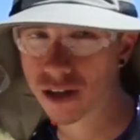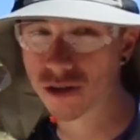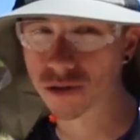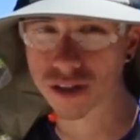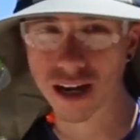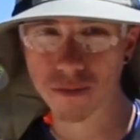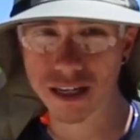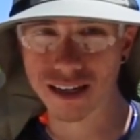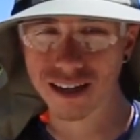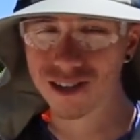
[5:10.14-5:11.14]
So it's gonna
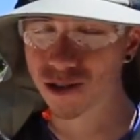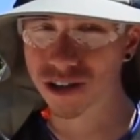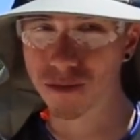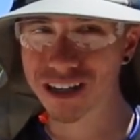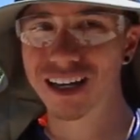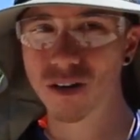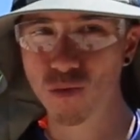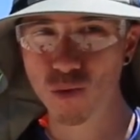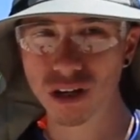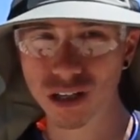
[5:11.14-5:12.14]
be like
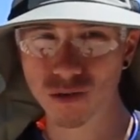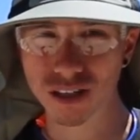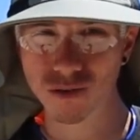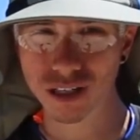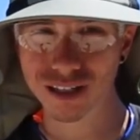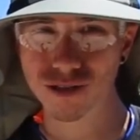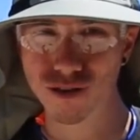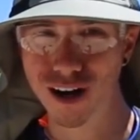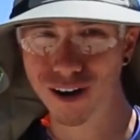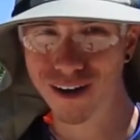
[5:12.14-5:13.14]
really, really, really
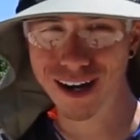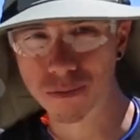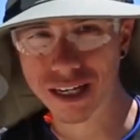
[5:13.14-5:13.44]
strong, right?